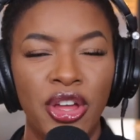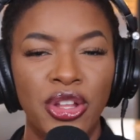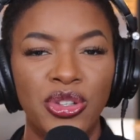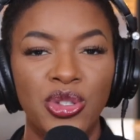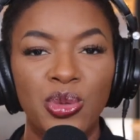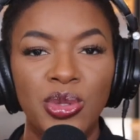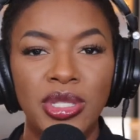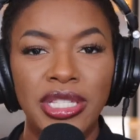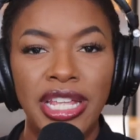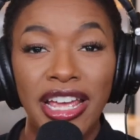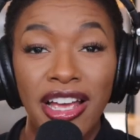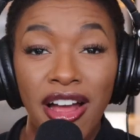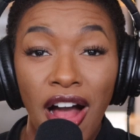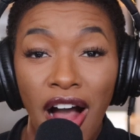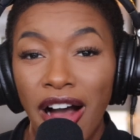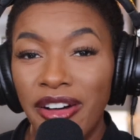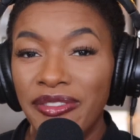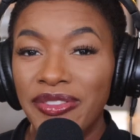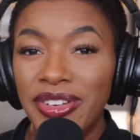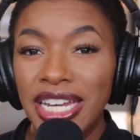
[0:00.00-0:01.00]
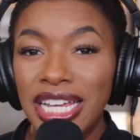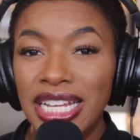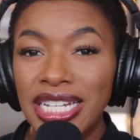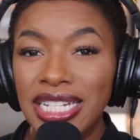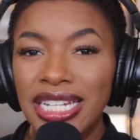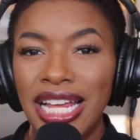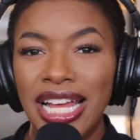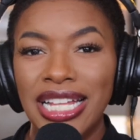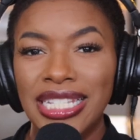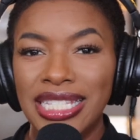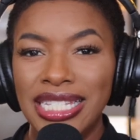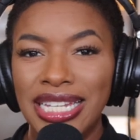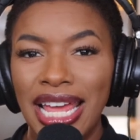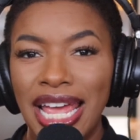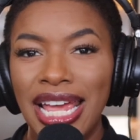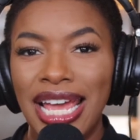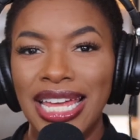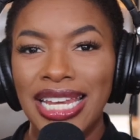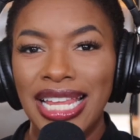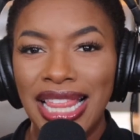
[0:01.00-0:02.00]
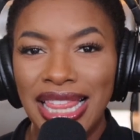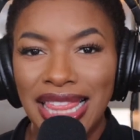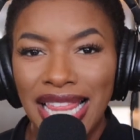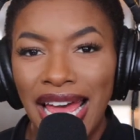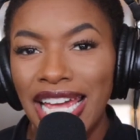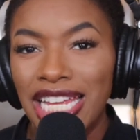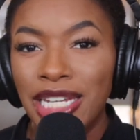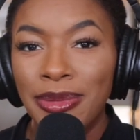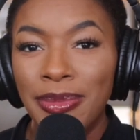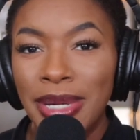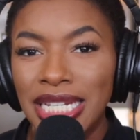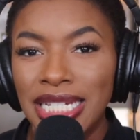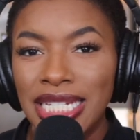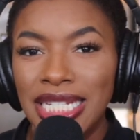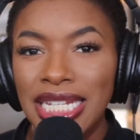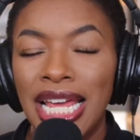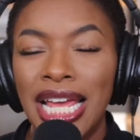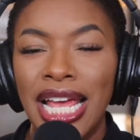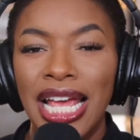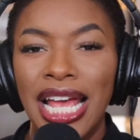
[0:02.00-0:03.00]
to stay confident and stay in alignment